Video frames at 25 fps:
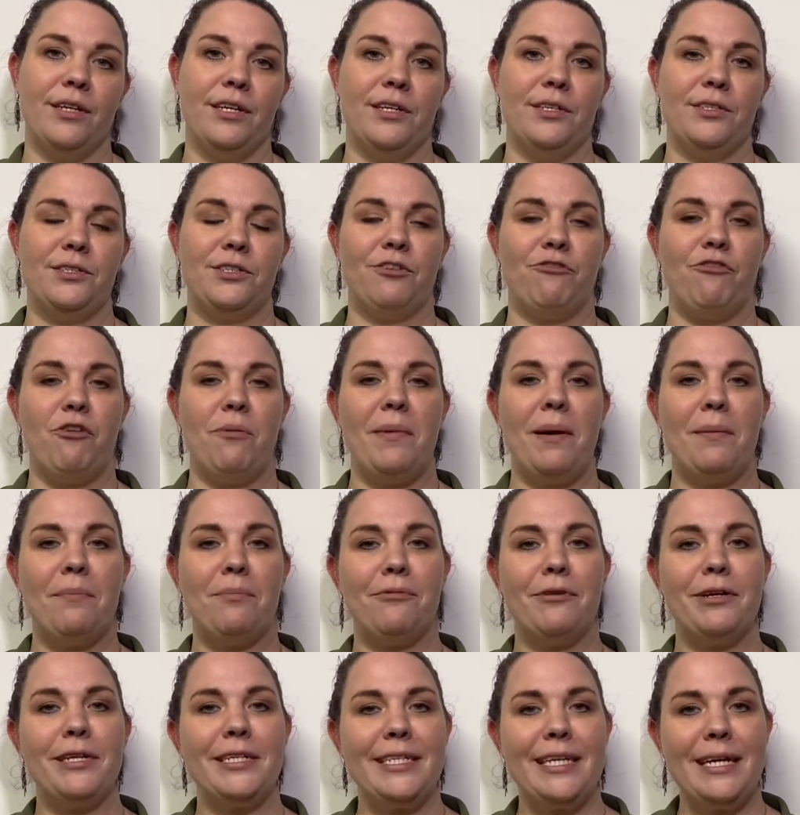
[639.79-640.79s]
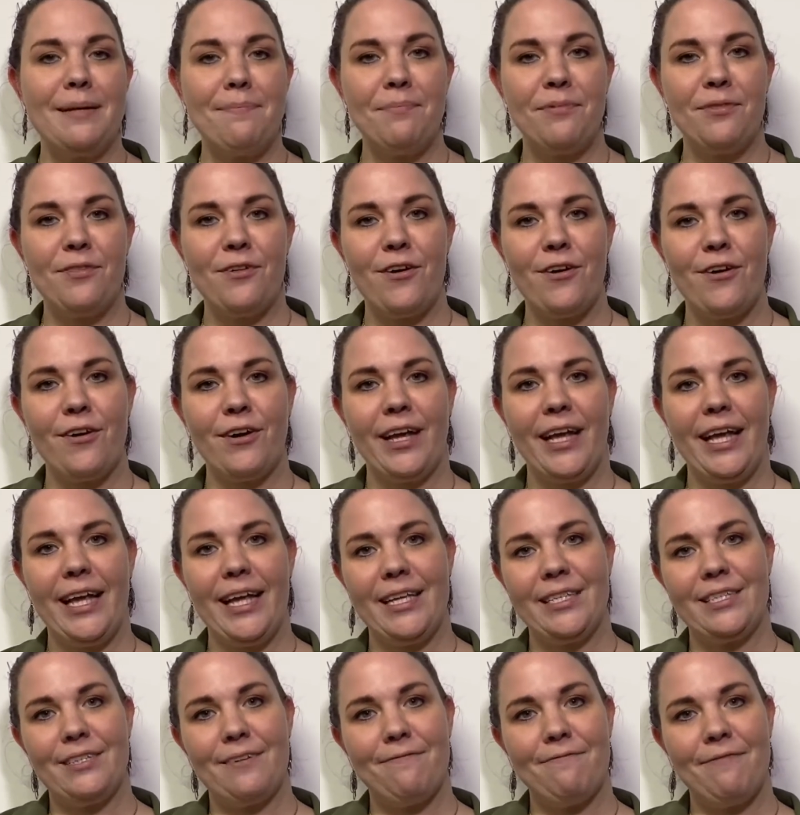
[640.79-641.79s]
So remember, a diphthong
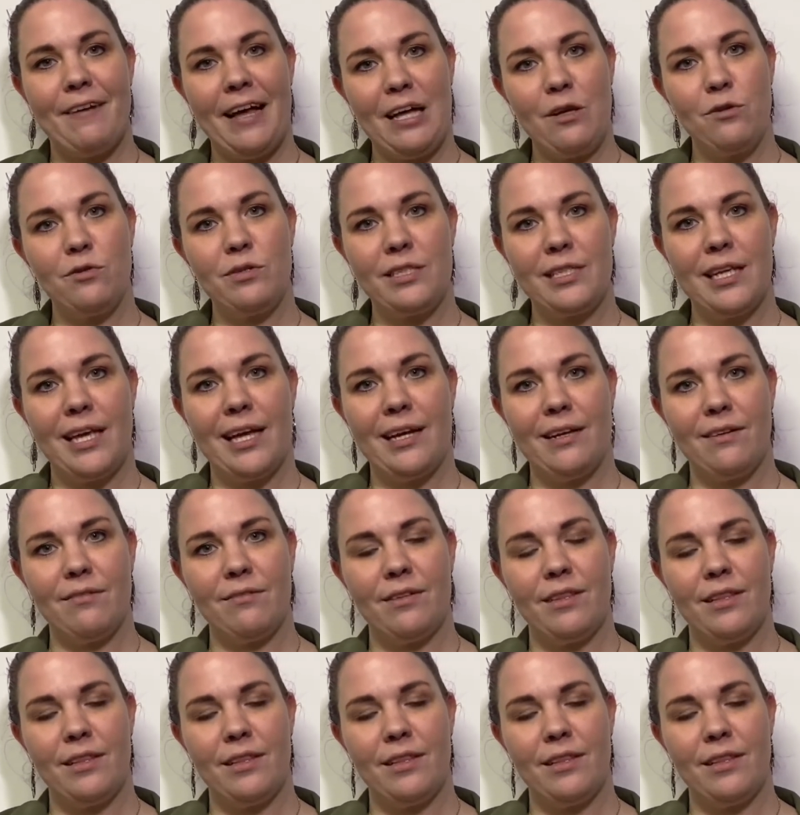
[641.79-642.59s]
is a vowel sound